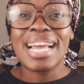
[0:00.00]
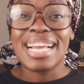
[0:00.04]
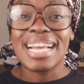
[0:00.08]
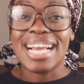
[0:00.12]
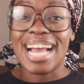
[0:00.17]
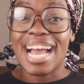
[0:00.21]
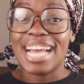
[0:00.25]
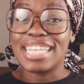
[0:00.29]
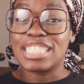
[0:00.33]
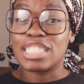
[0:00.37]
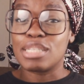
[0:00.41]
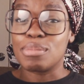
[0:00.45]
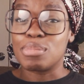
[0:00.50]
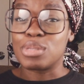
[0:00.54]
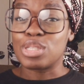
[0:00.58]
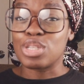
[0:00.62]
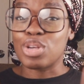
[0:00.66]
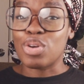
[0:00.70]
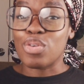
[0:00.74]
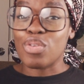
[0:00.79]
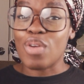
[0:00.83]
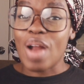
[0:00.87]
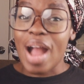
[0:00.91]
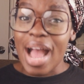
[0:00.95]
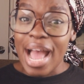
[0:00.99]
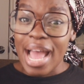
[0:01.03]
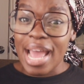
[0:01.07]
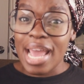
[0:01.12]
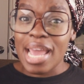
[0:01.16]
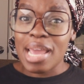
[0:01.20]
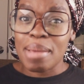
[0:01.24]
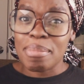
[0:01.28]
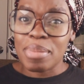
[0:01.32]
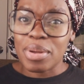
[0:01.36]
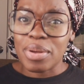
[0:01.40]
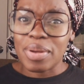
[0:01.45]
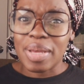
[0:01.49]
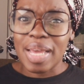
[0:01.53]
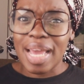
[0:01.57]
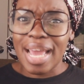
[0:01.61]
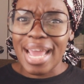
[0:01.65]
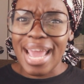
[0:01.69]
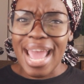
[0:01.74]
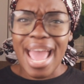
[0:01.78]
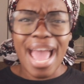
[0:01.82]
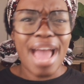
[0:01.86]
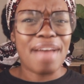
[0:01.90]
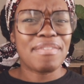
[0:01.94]
Guys, subscribe,
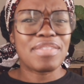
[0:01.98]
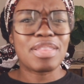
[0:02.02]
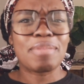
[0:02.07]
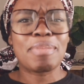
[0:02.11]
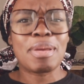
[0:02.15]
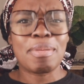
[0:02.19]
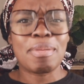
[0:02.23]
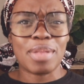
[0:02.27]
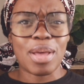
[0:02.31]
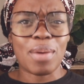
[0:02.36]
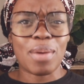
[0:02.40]
okay? Half of the people